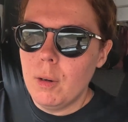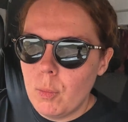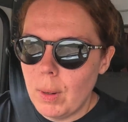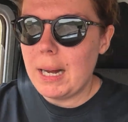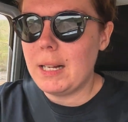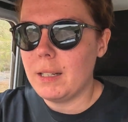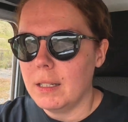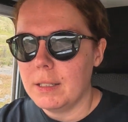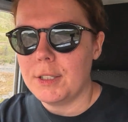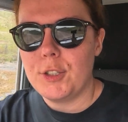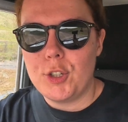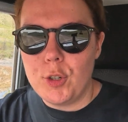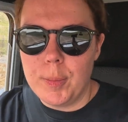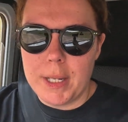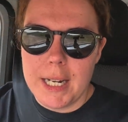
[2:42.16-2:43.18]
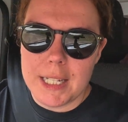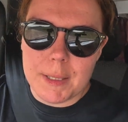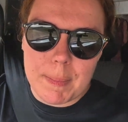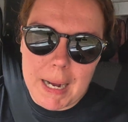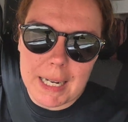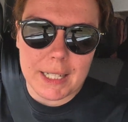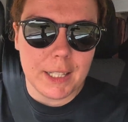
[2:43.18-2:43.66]
Well, 2 minutes
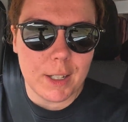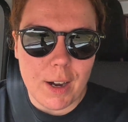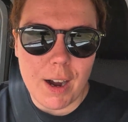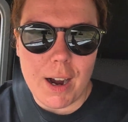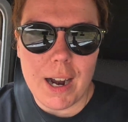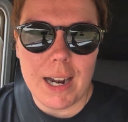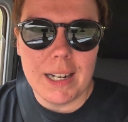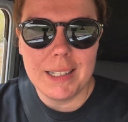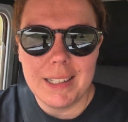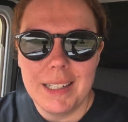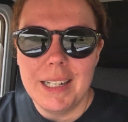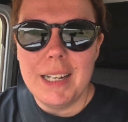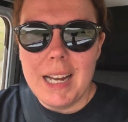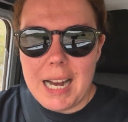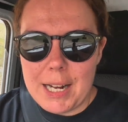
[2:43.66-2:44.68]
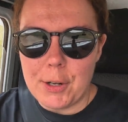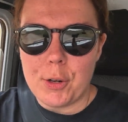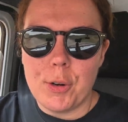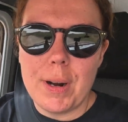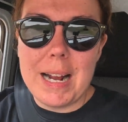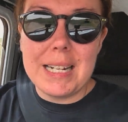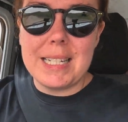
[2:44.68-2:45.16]
back in the car and
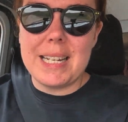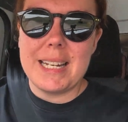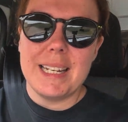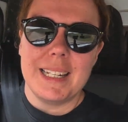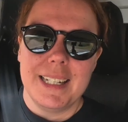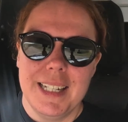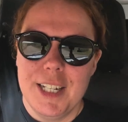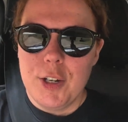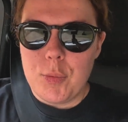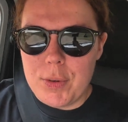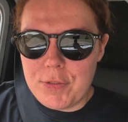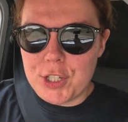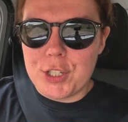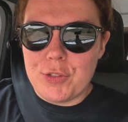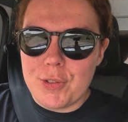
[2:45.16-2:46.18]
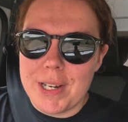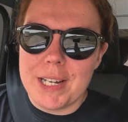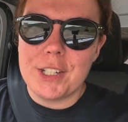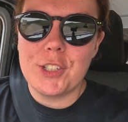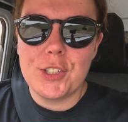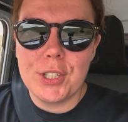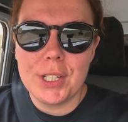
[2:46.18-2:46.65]
already we've just
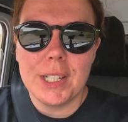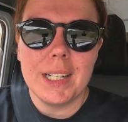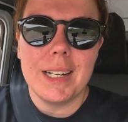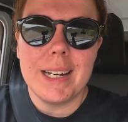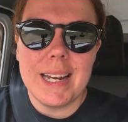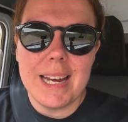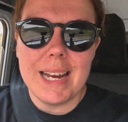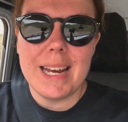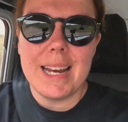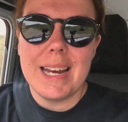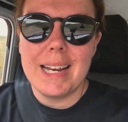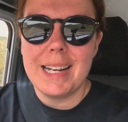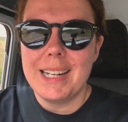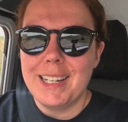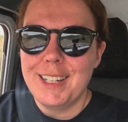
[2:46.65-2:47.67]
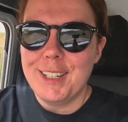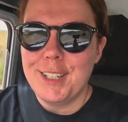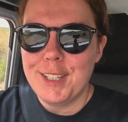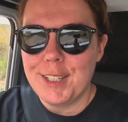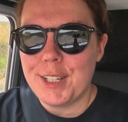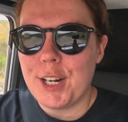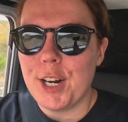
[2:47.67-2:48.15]
reached a
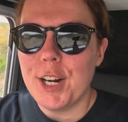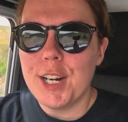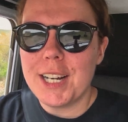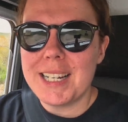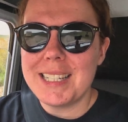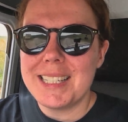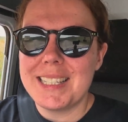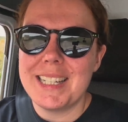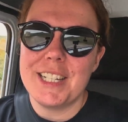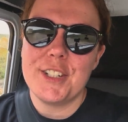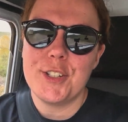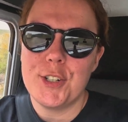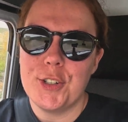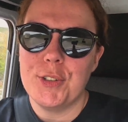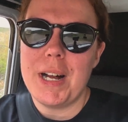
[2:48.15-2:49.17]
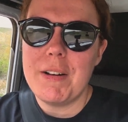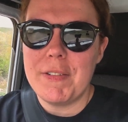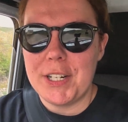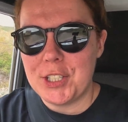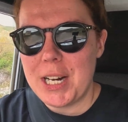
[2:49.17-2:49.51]
Kyrgyz traffic